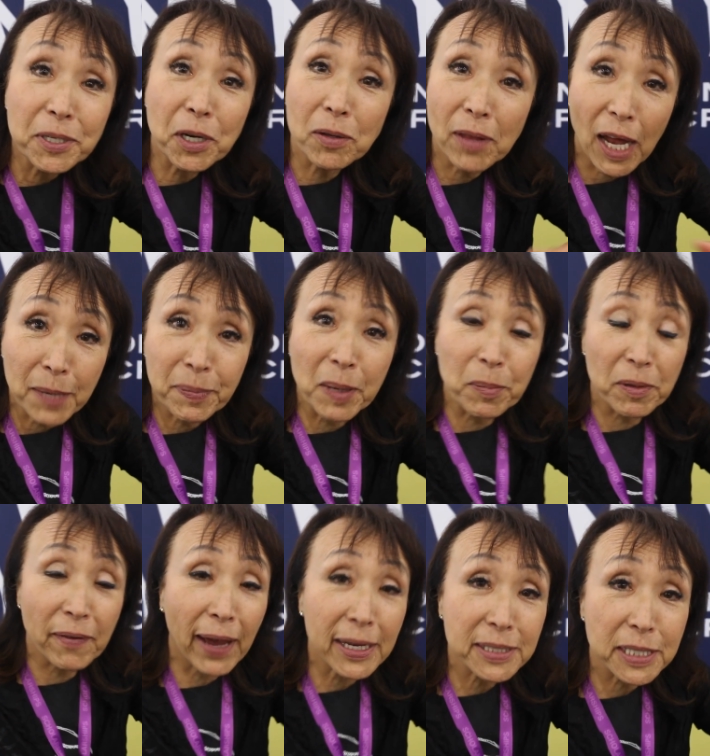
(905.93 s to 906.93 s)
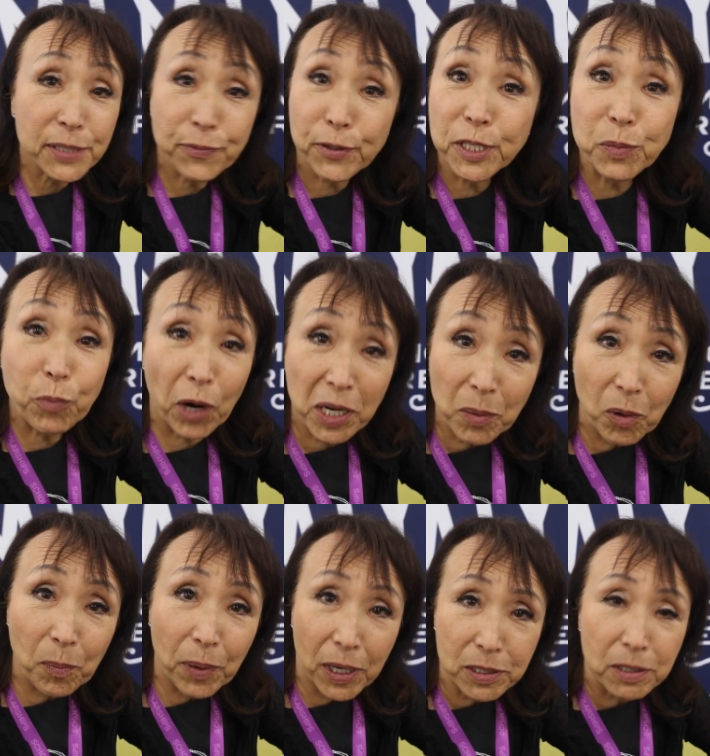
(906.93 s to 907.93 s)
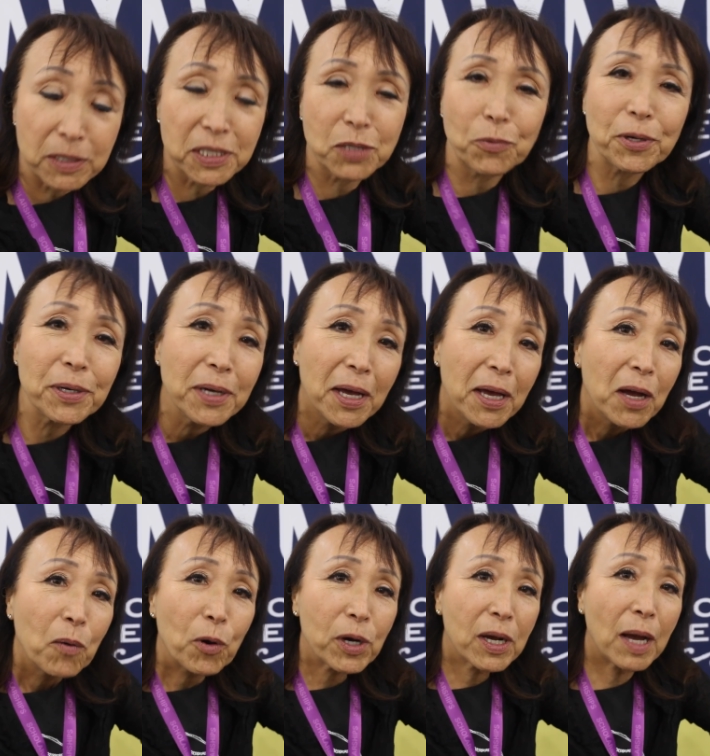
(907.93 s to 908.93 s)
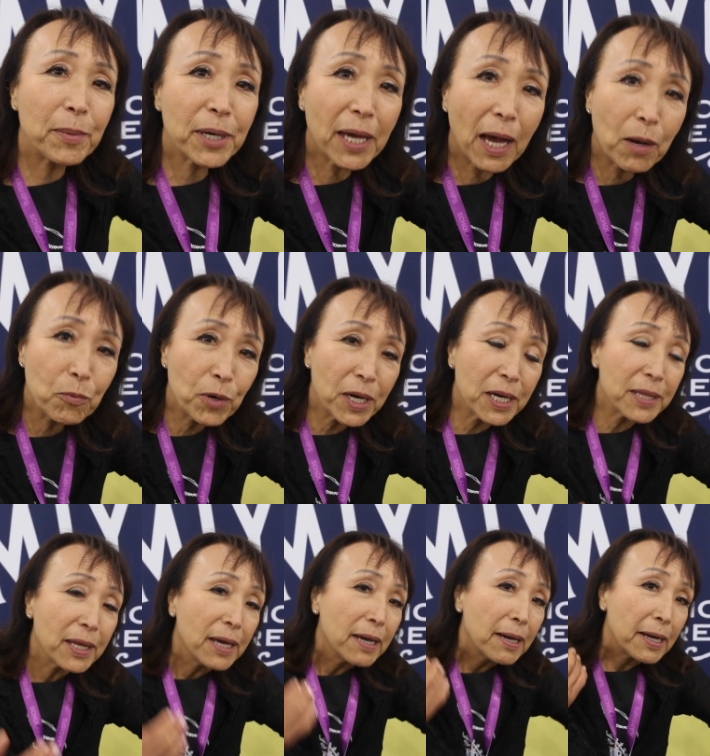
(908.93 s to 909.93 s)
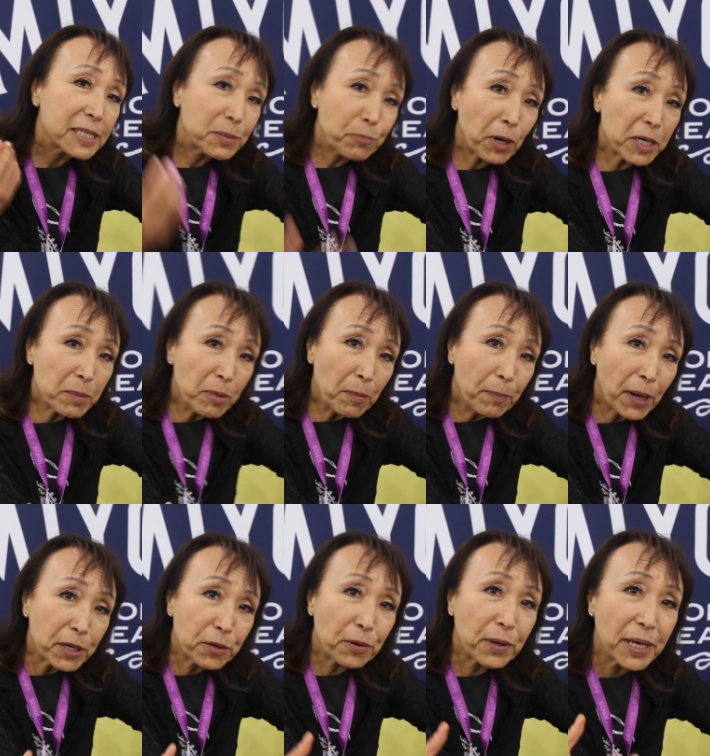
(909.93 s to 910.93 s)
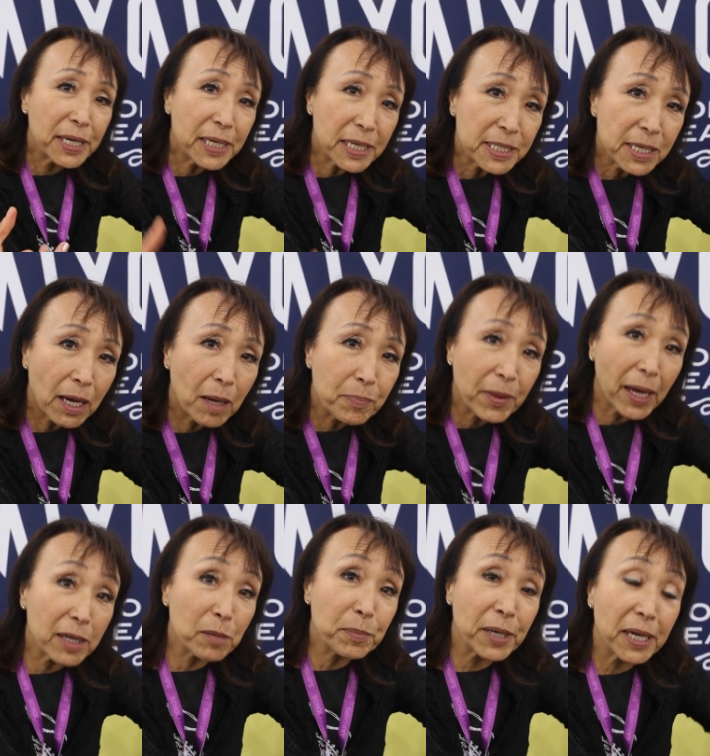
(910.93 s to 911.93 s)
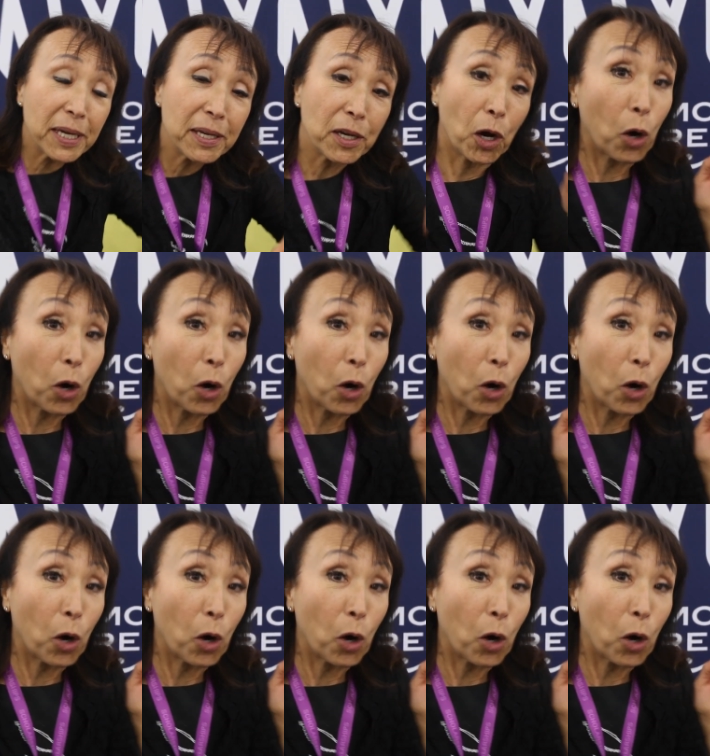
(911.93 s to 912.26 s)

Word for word: You know, a lot of people have asked us for spreadable butter, so we're, we're coming out with a spreadable butter in a tub that'll be